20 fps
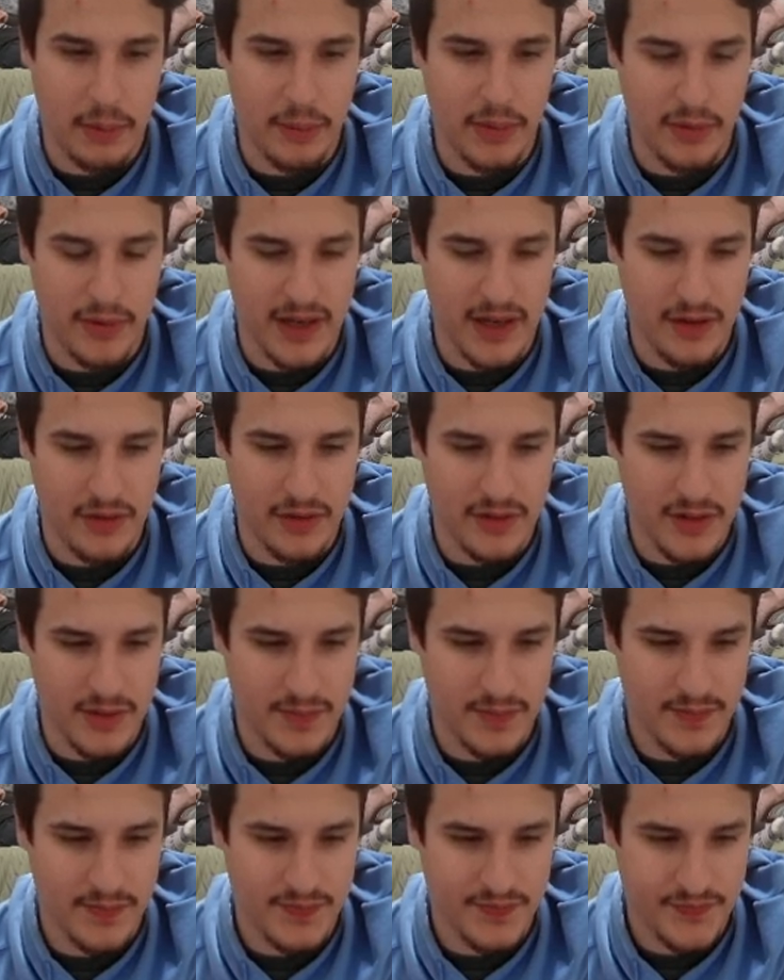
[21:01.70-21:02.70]
around,
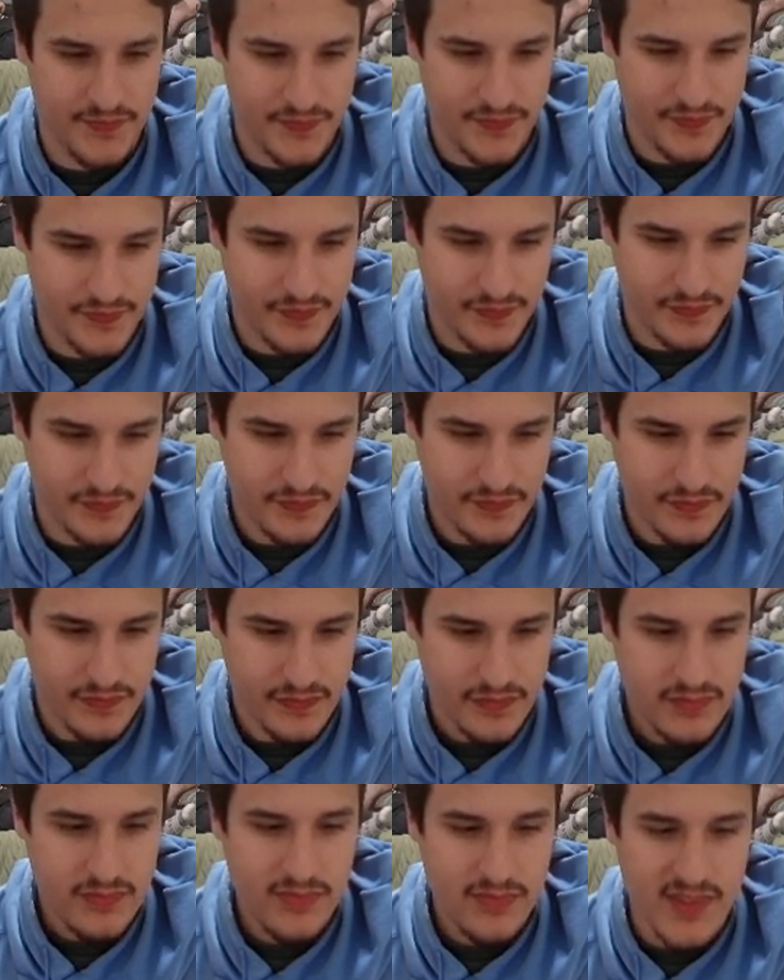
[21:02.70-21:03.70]

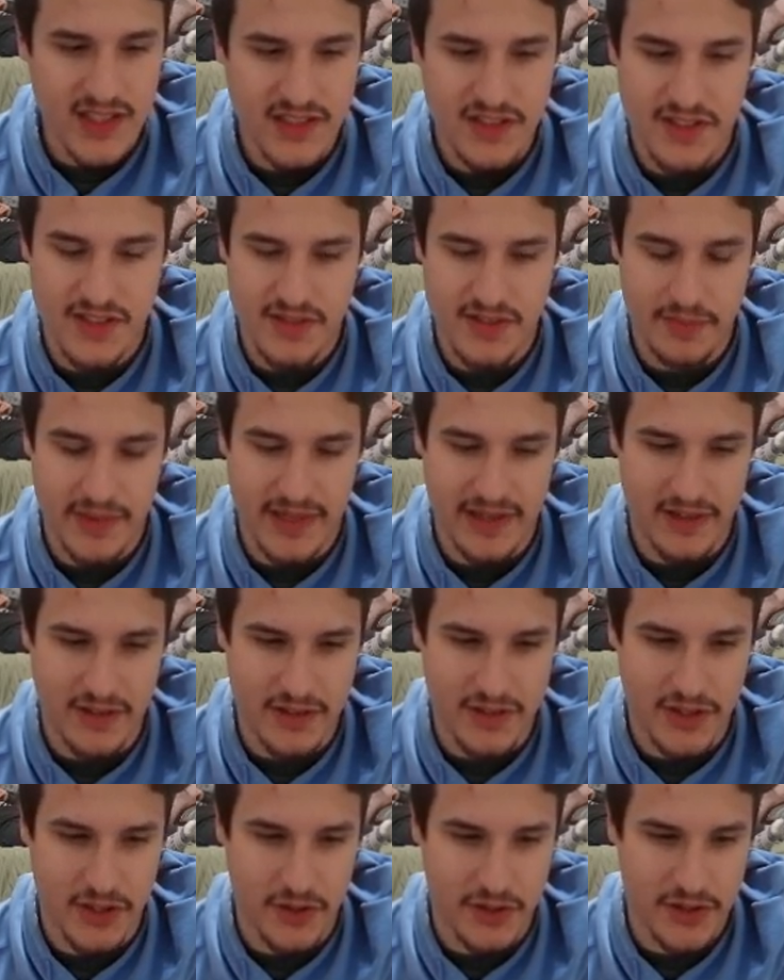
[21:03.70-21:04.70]
and she's about to
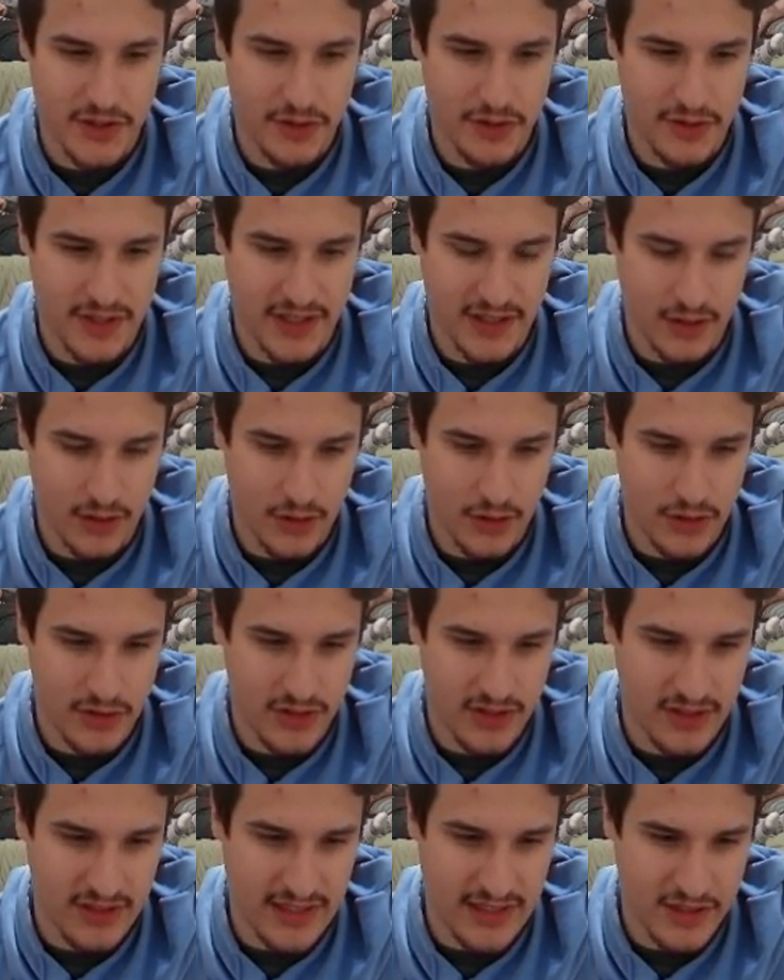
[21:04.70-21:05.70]
show you, like, oh, you
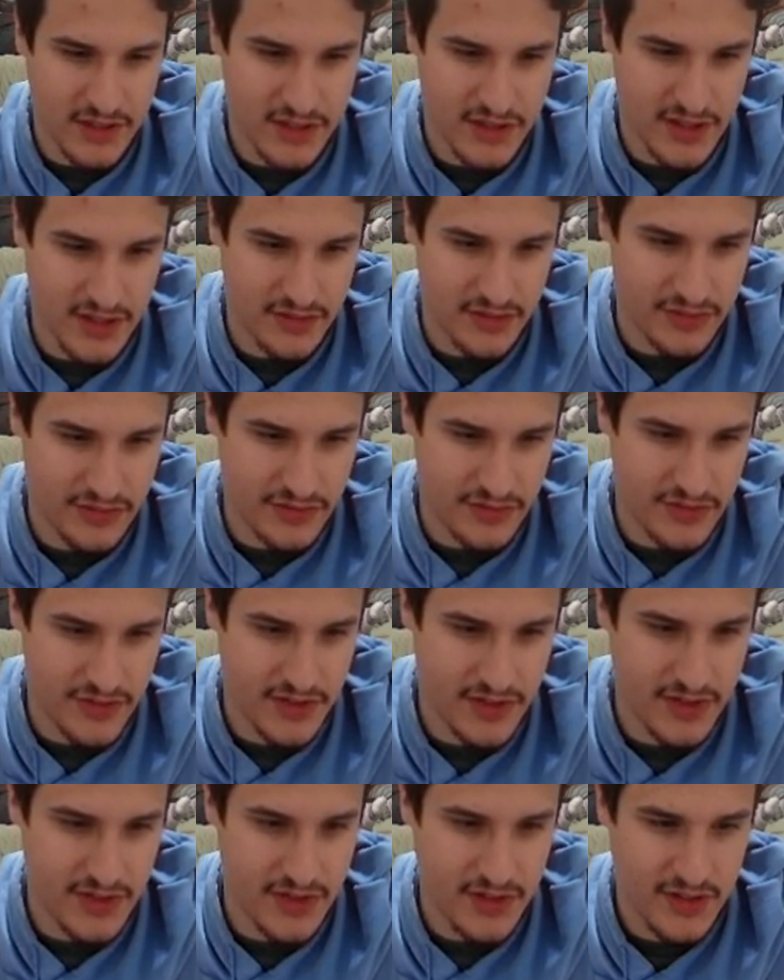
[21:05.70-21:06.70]
can catch stuff.
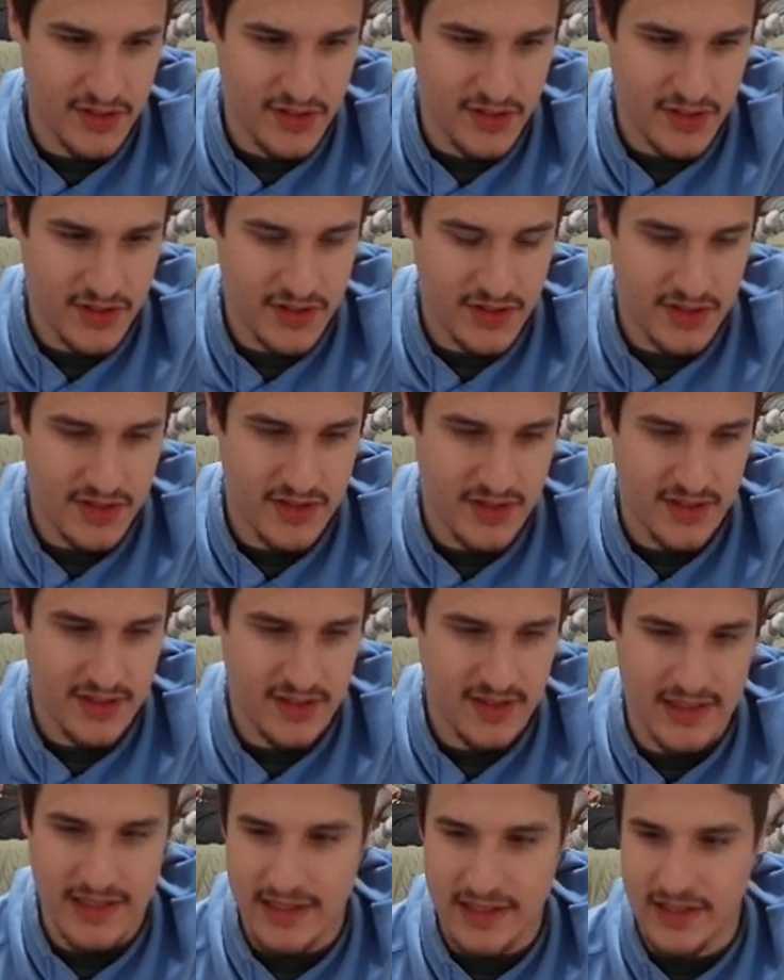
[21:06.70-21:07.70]

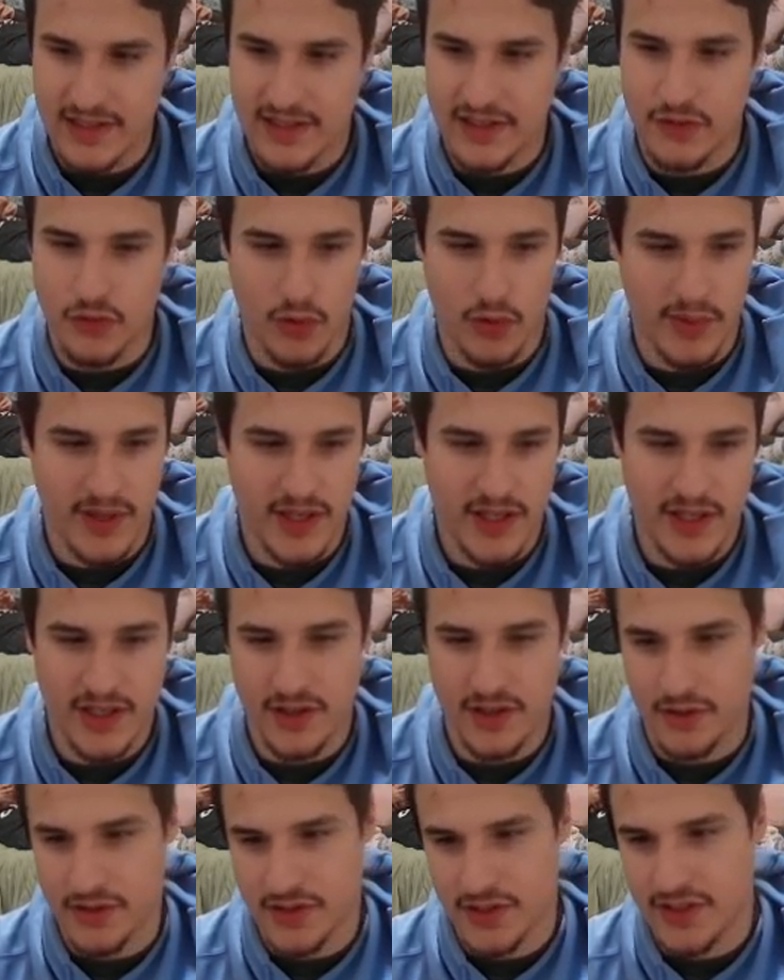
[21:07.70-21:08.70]
And then normally it
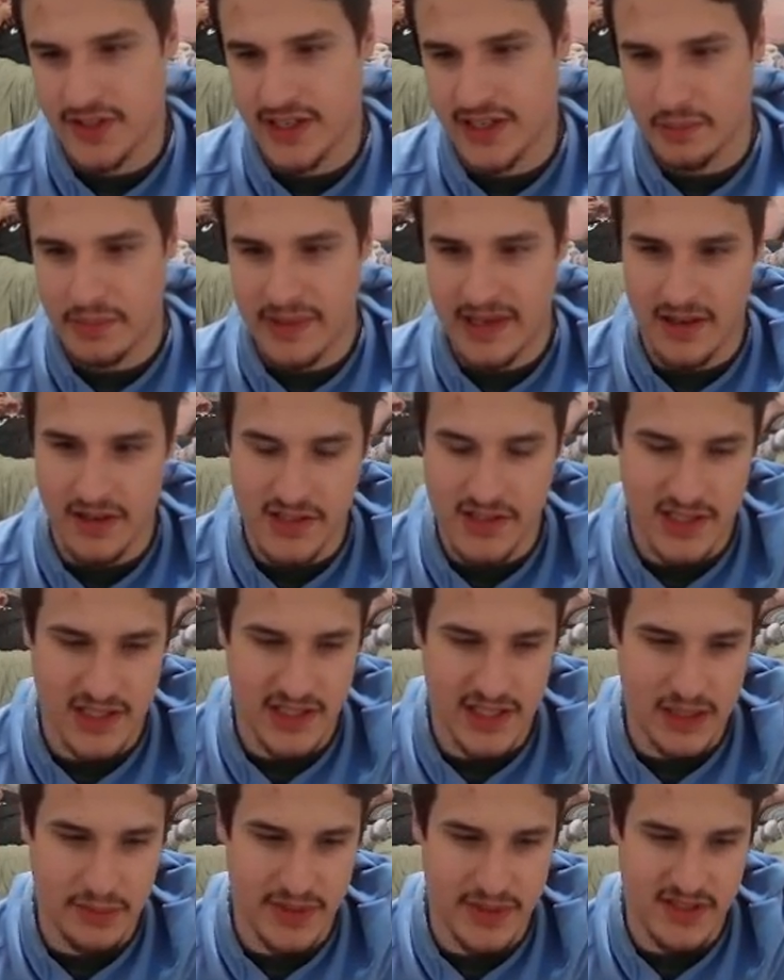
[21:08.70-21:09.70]
goes into like a battle scene
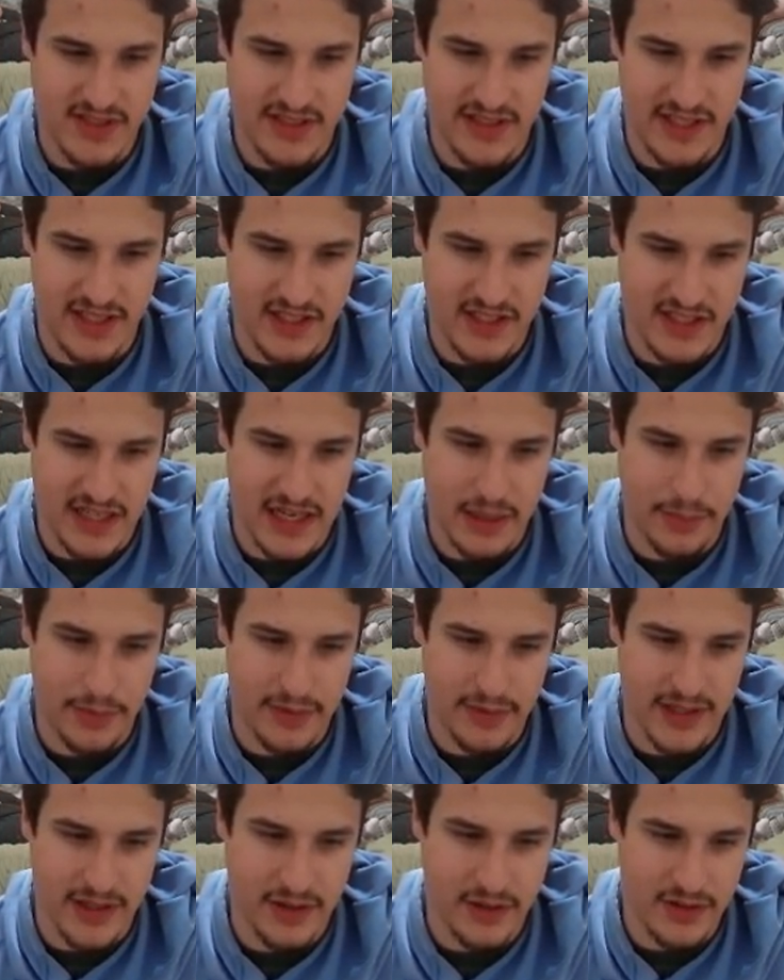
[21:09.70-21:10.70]
here, but instead they just hop
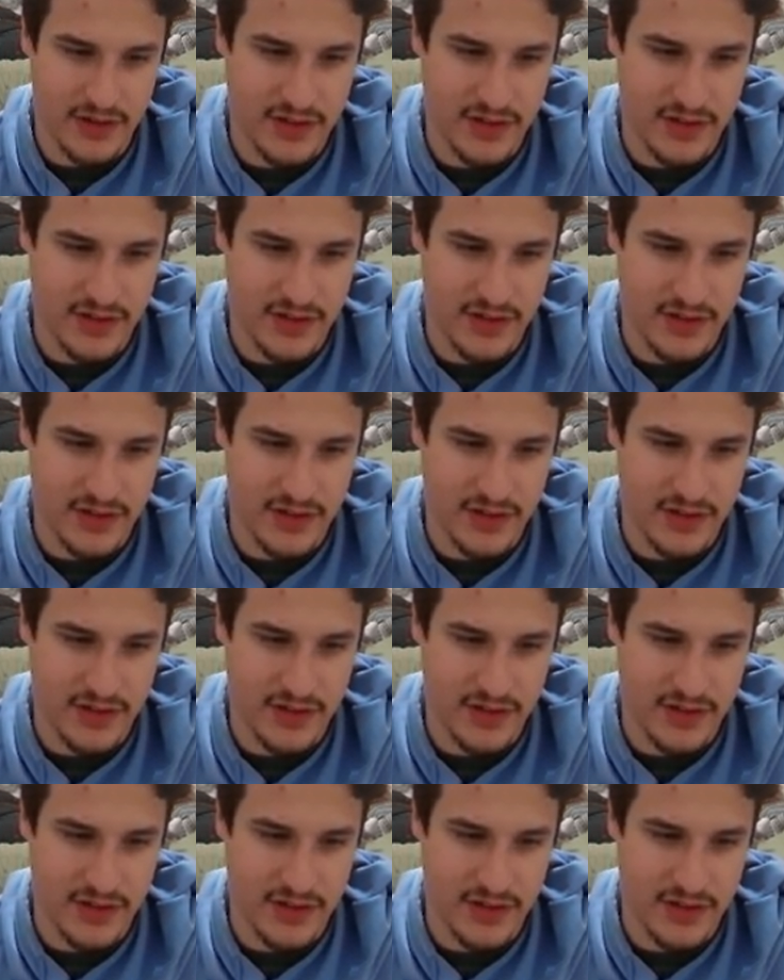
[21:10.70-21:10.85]
around.